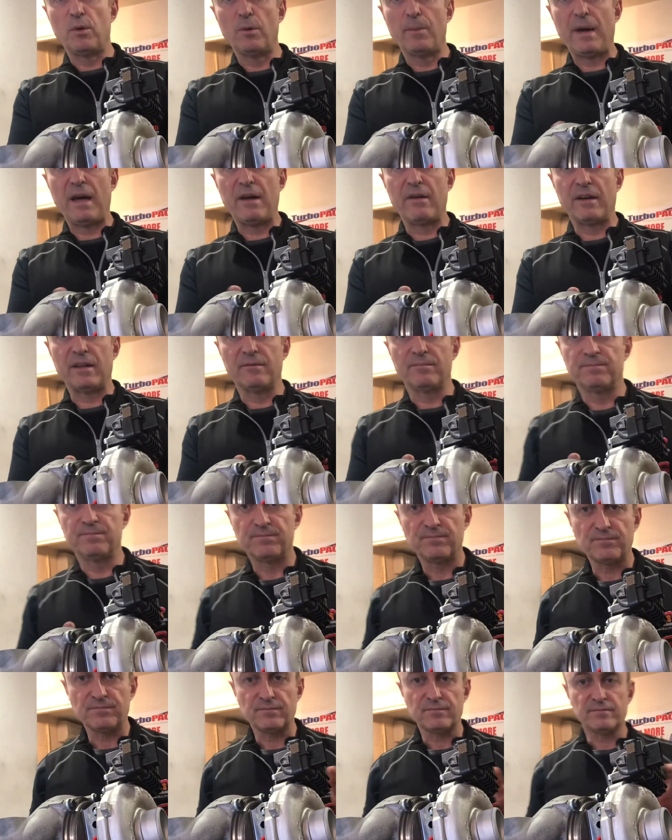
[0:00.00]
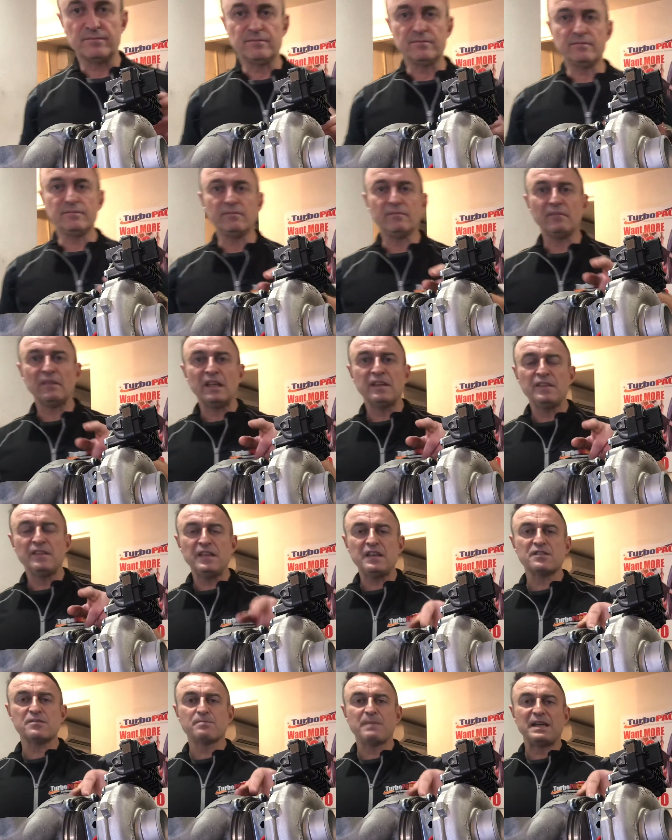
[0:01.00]
bearing, and
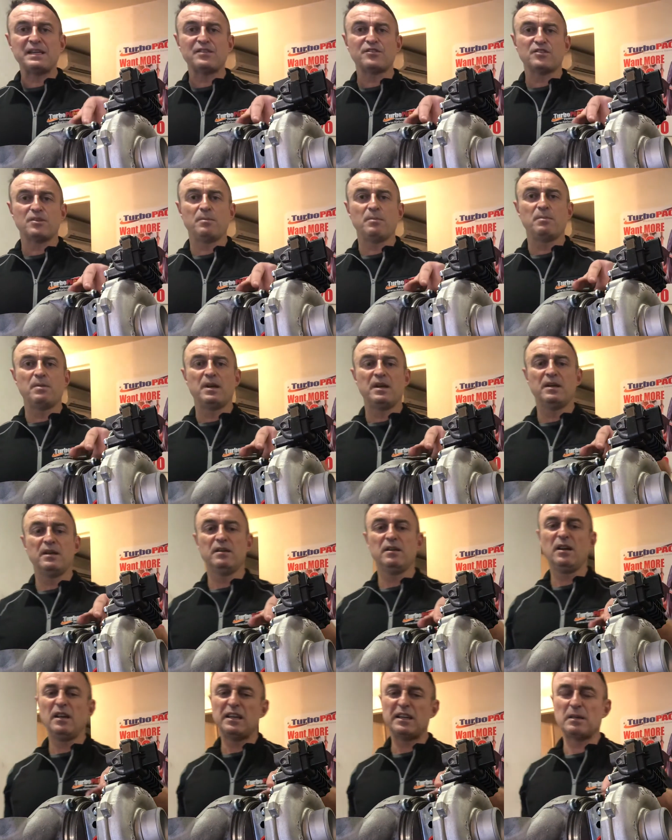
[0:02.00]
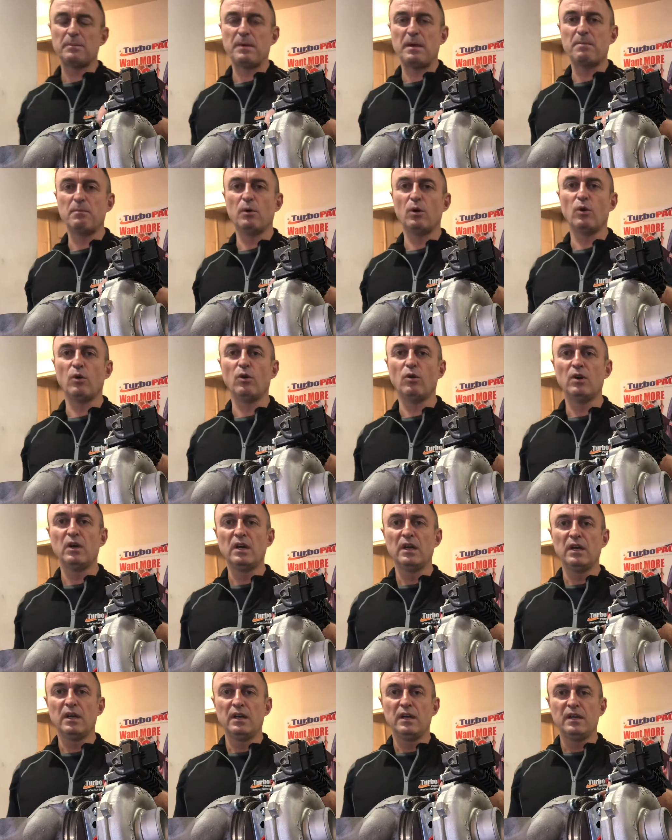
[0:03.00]
this makes them a little bit more
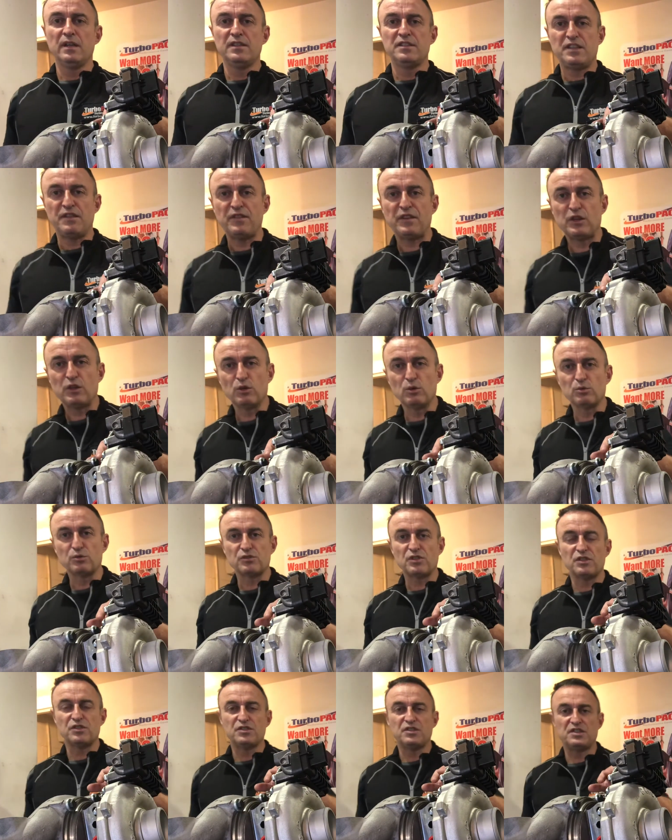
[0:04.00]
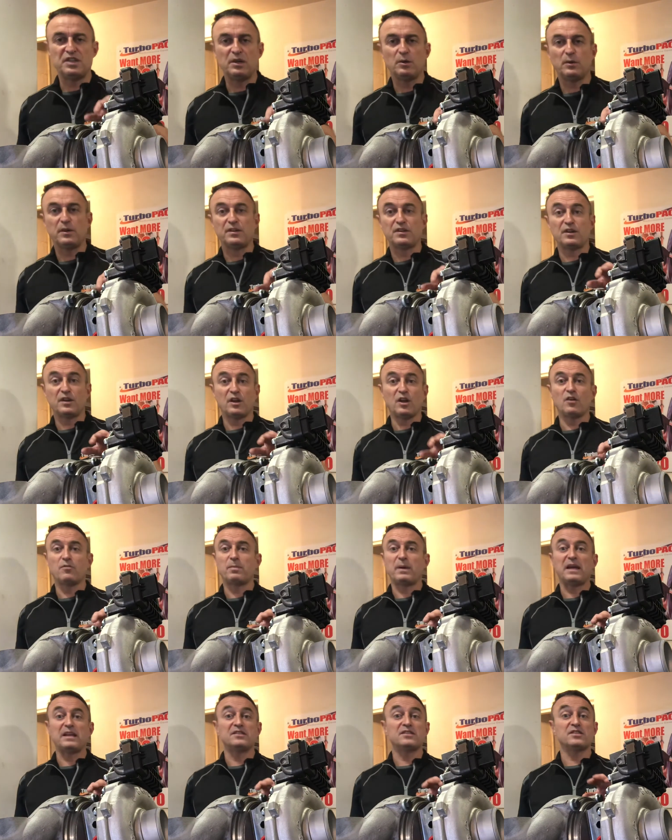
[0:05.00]
difficult to deal with, and a lot of
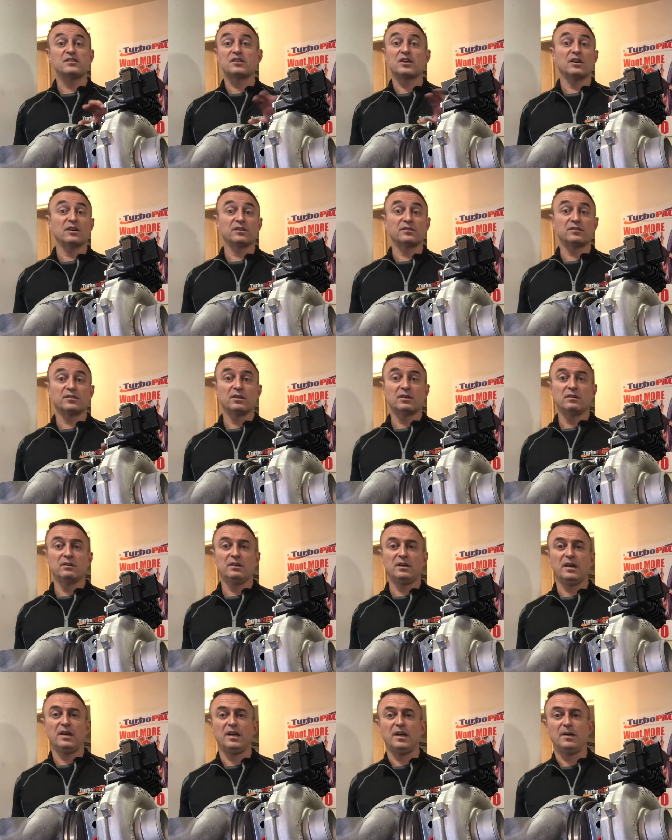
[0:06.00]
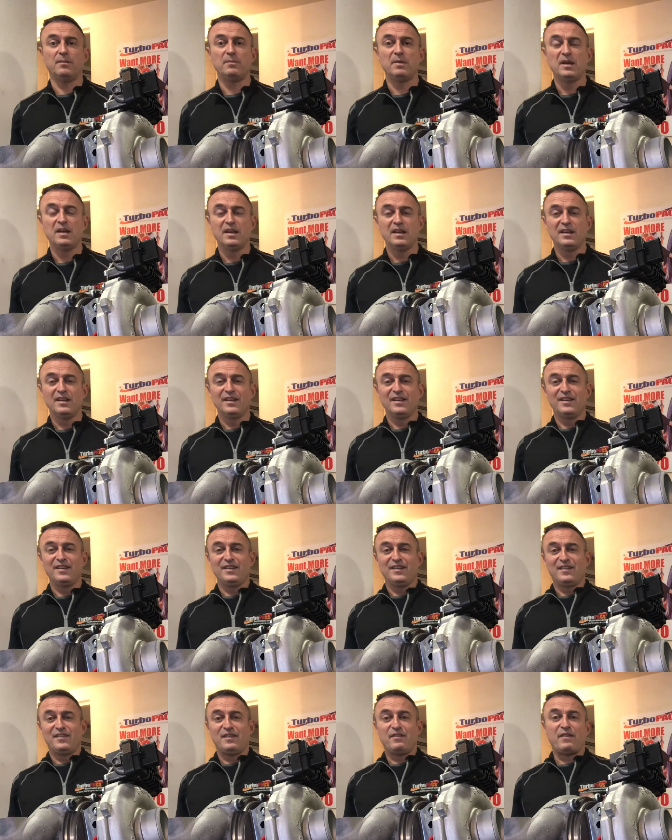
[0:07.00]
places can't.
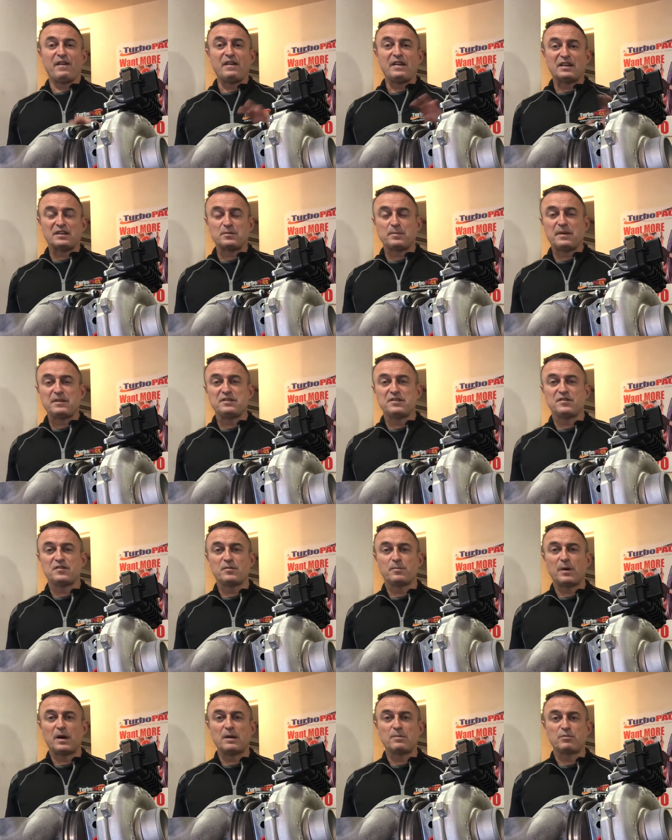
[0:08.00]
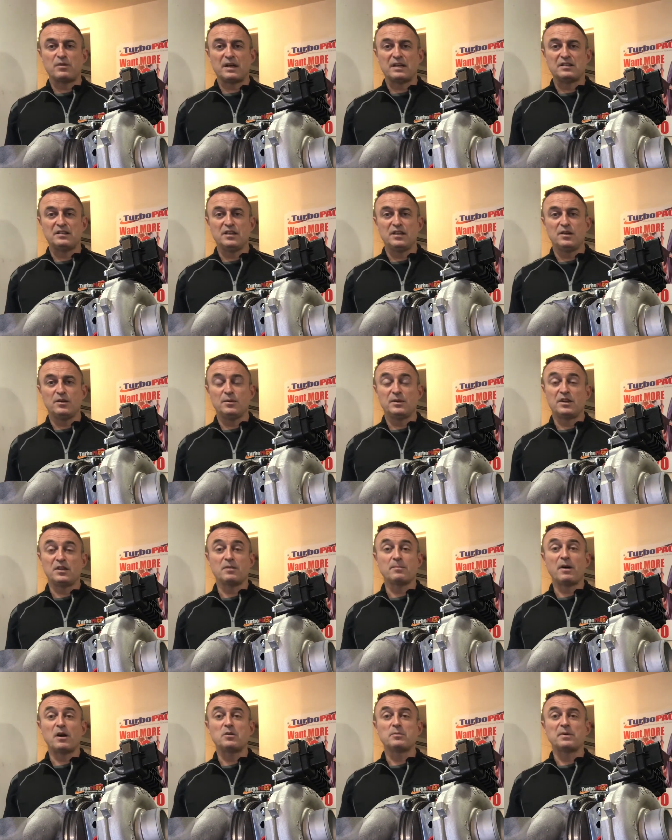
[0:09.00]
They're very expensive to buy brand new, and at the
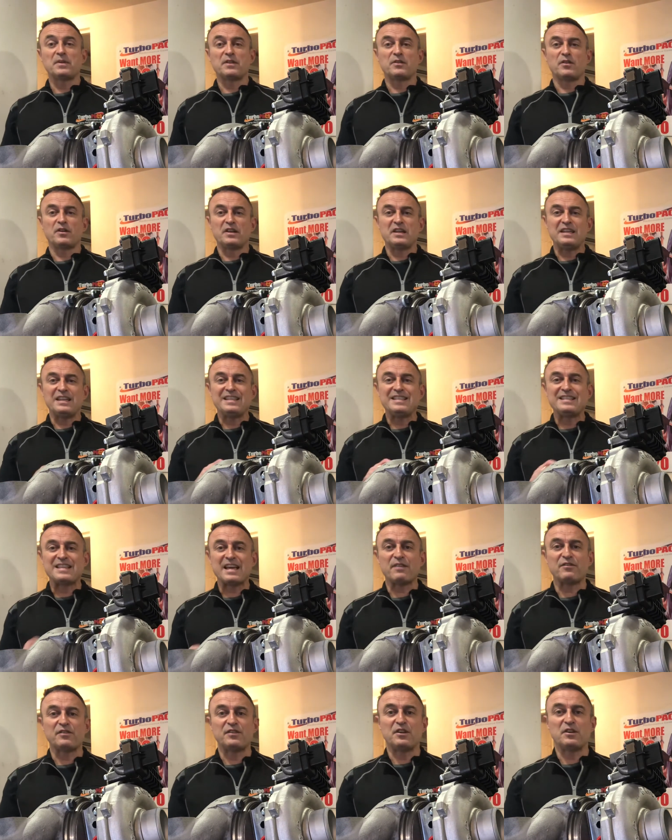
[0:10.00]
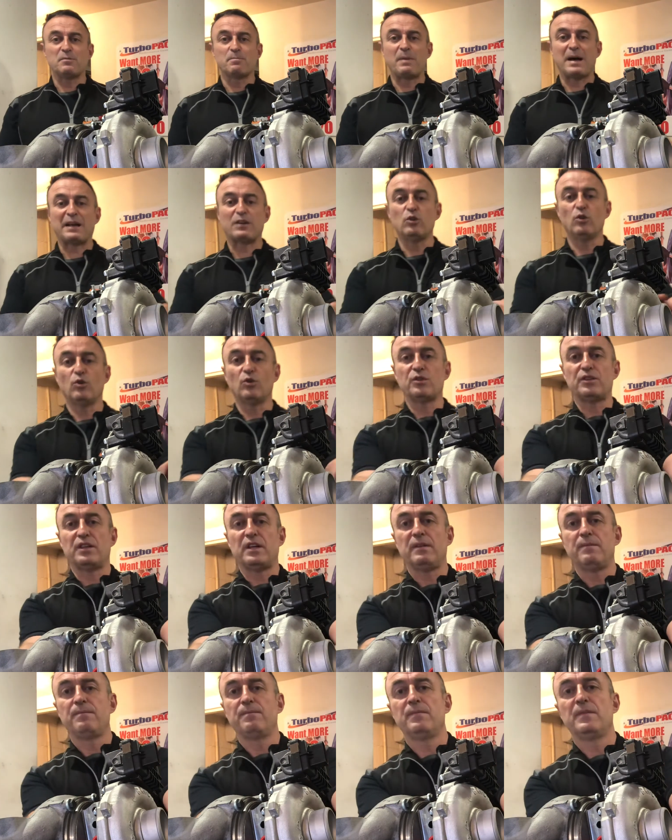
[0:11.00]
moment they're on an indefinite back order.
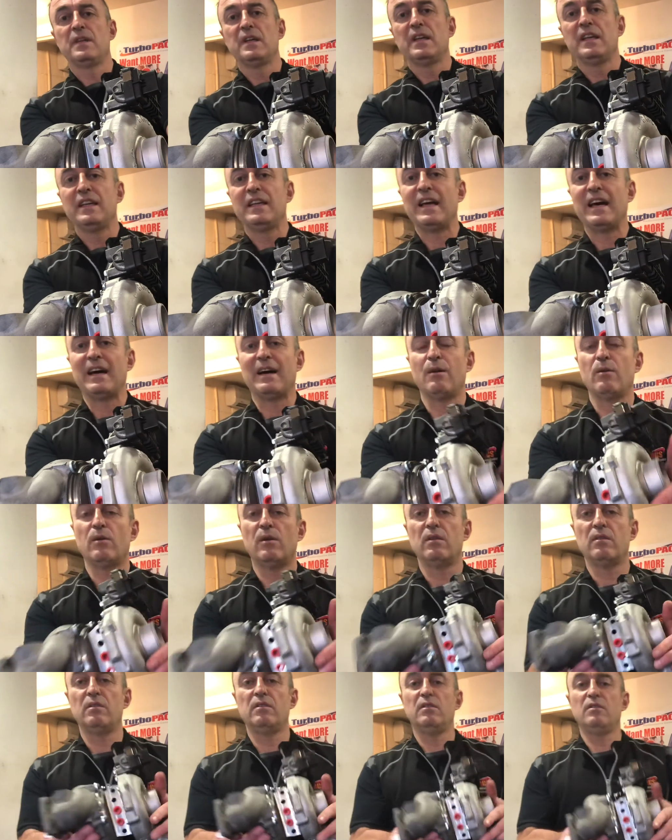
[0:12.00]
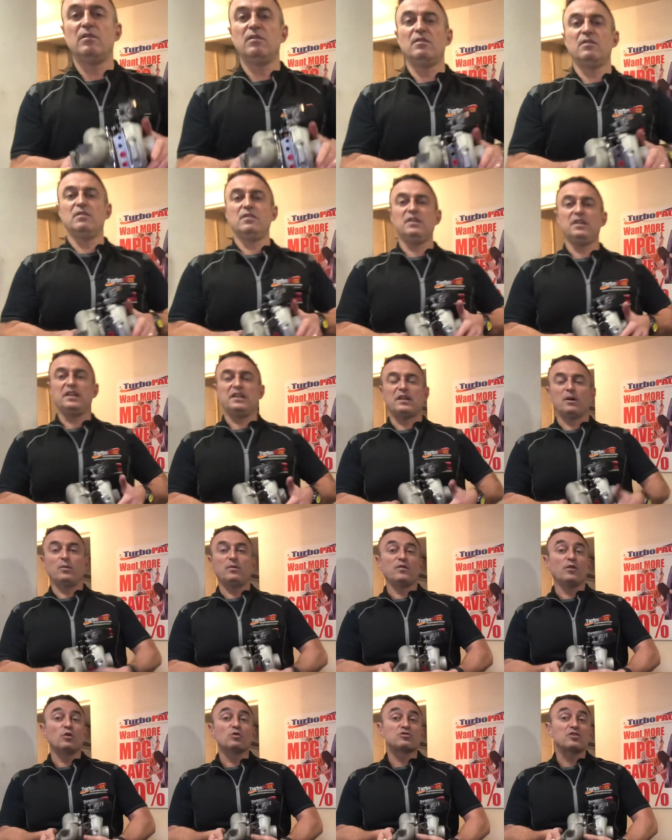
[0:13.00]
Now, you know, we've
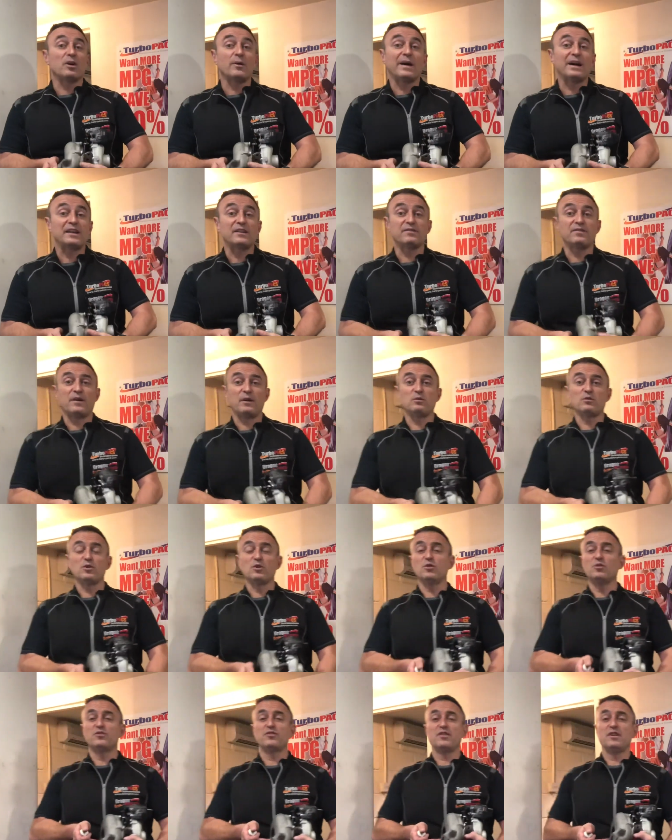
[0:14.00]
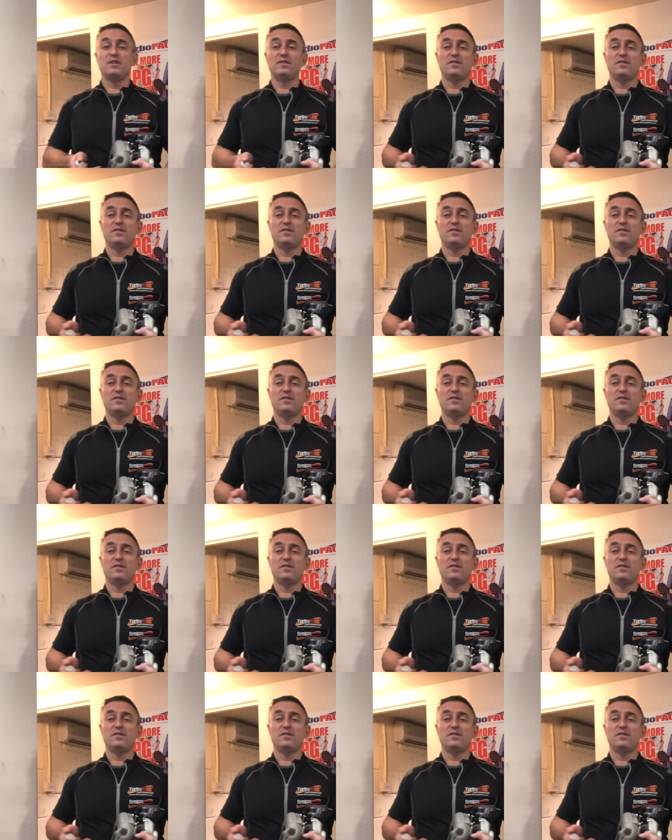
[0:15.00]
also had a phone call for a